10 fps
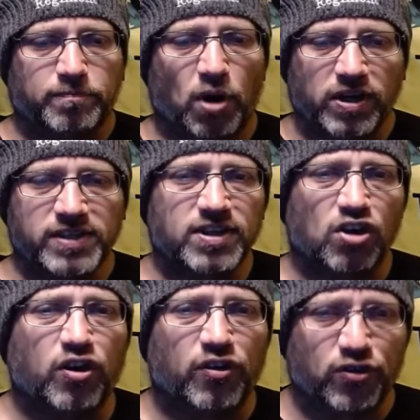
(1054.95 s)
Paul
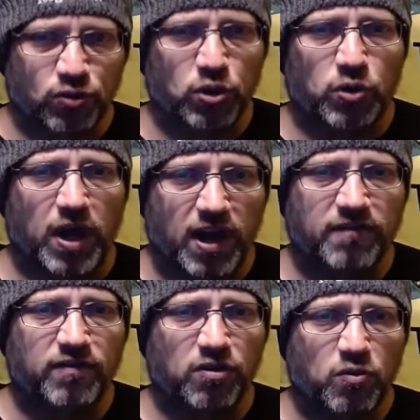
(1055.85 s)
Gazelka threw
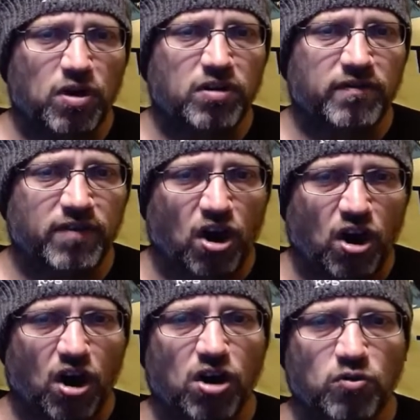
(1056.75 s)
every one of the
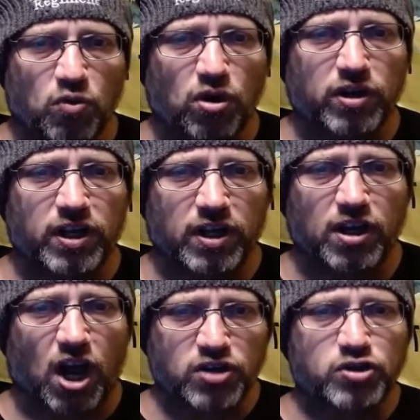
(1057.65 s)

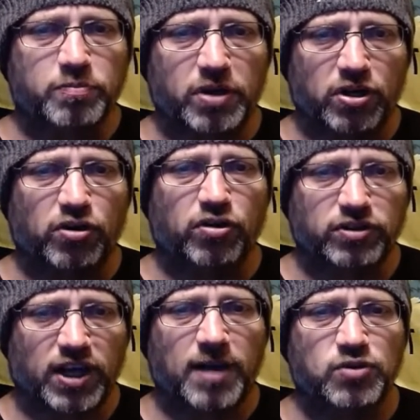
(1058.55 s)
hardworking
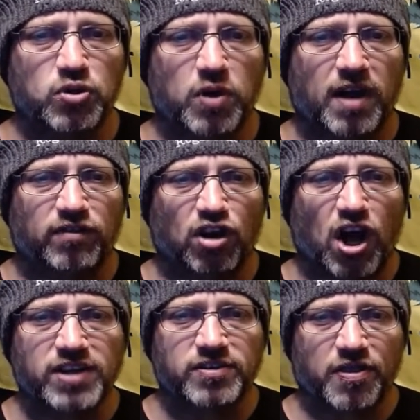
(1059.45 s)
entrepreneurial types who have
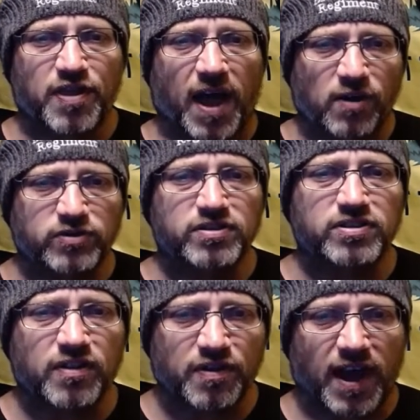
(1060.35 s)
lost
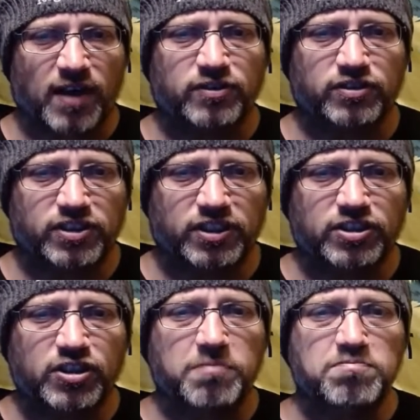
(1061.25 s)
thousands and thousands
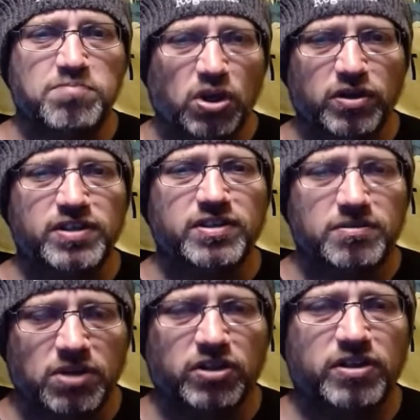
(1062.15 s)
into the millions and
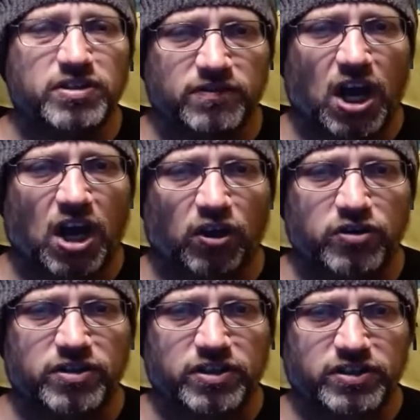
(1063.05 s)
millions of
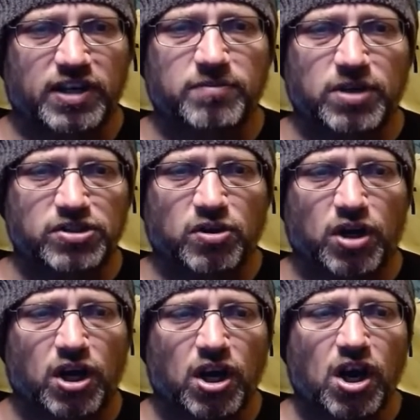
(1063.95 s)
dollars in the state of
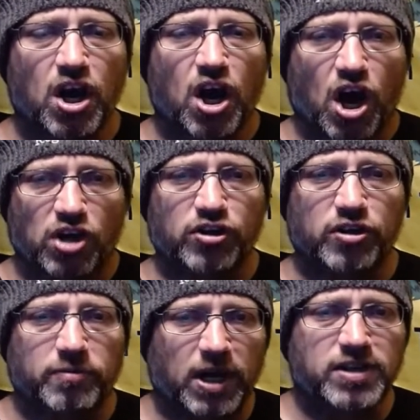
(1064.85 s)
Minnesota under the
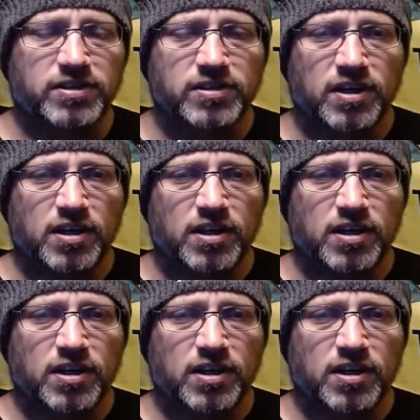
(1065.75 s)
bus.